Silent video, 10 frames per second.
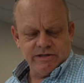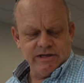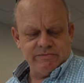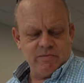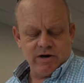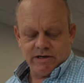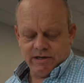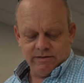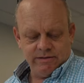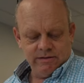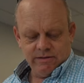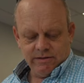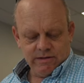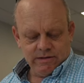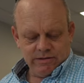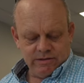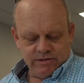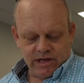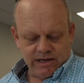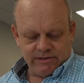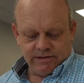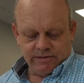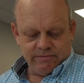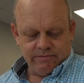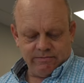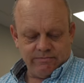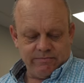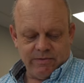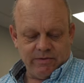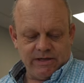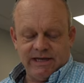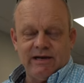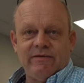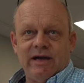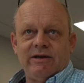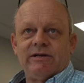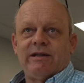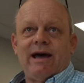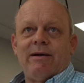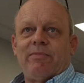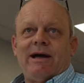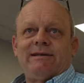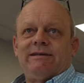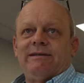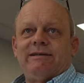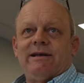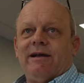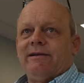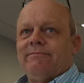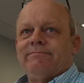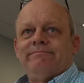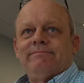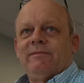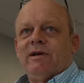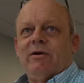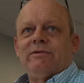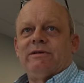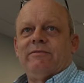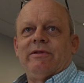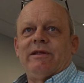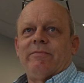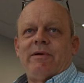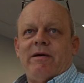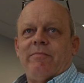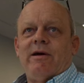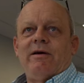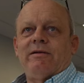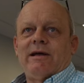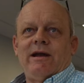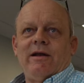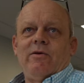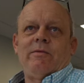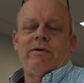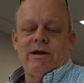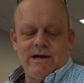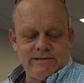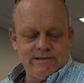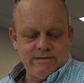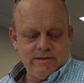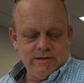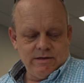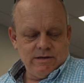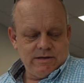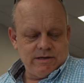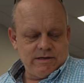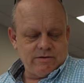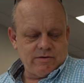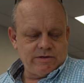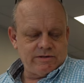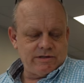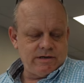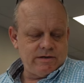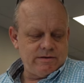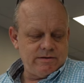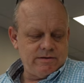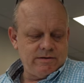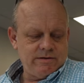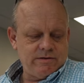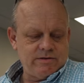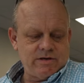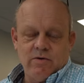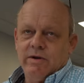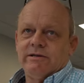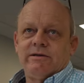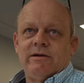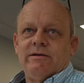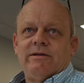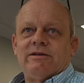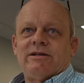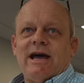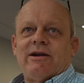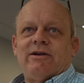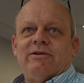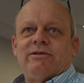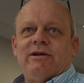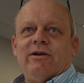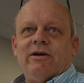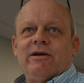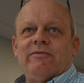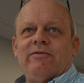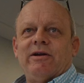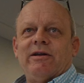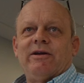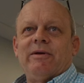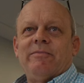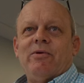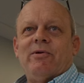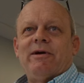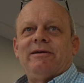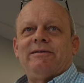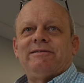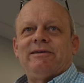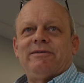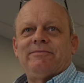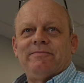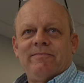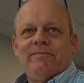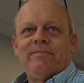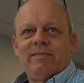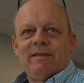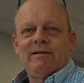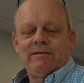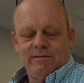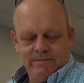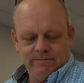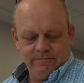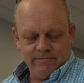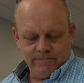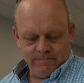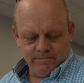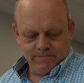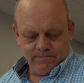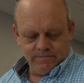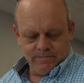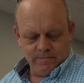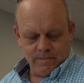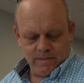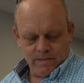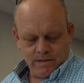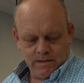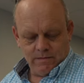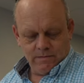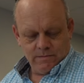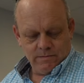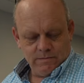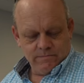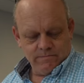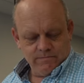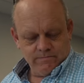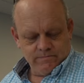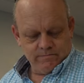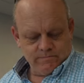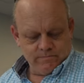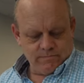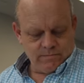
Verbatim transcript: in this market, there's lots of people taking advantage of the high prices and selling gold and silver that they might have bought at a lower price. And, and of course, uh, there's always the, the stackers that are looking for a little bit more. So. Yeah. What are some things that you just bought today? If someone was walking in the shop and they're